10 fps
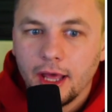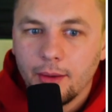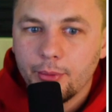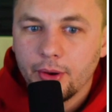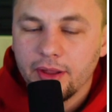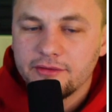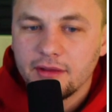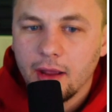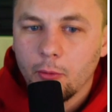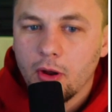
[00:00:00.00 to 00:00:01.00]
but
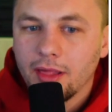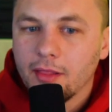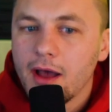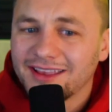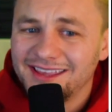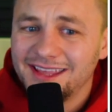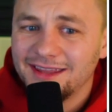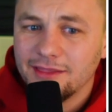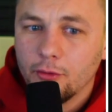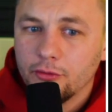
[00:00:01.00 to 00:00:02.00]
I want to lock
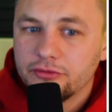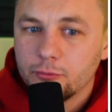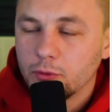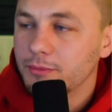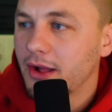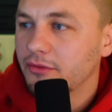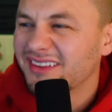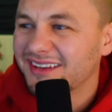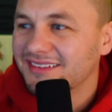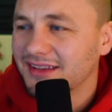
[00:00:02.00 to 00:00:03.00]
in those rebounds
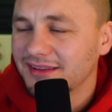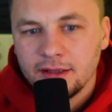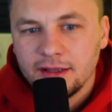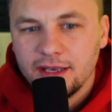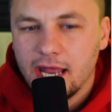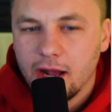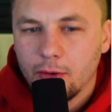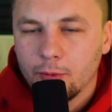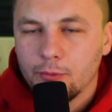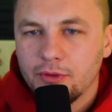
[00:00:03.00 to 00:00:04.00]
and assists.
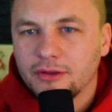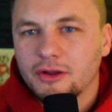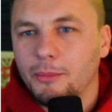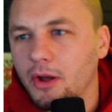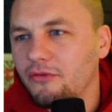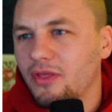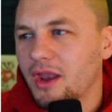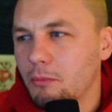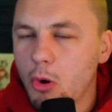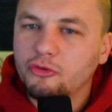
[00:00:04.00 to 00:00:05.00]
Now, coming off of
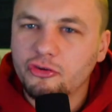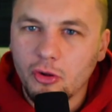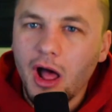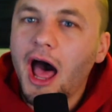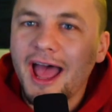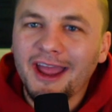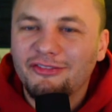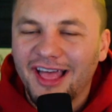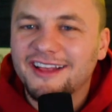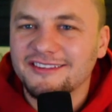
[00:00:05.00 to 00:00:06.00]
that emotional high
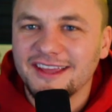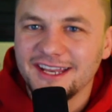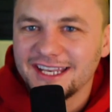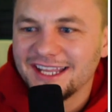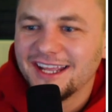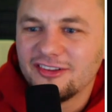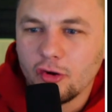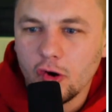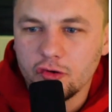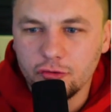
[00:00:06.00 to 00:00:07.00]
of last night, it's
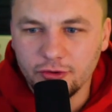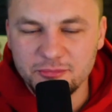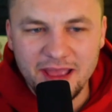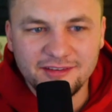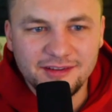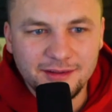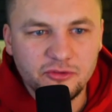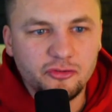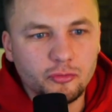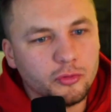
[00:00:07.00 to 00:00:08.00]
hard to expect him
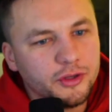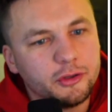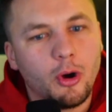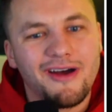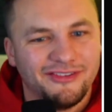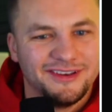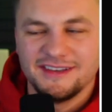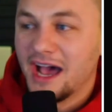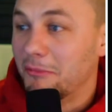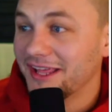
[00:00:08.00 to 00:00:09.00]
to really go off and
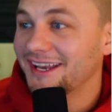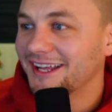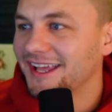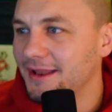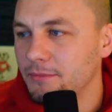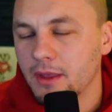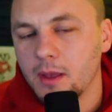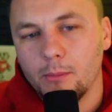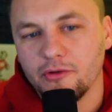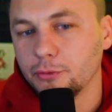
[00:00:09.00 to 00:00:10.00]
dominate again.
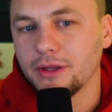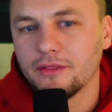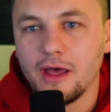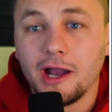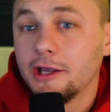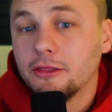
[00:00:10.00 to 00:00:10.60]
But if we can lock in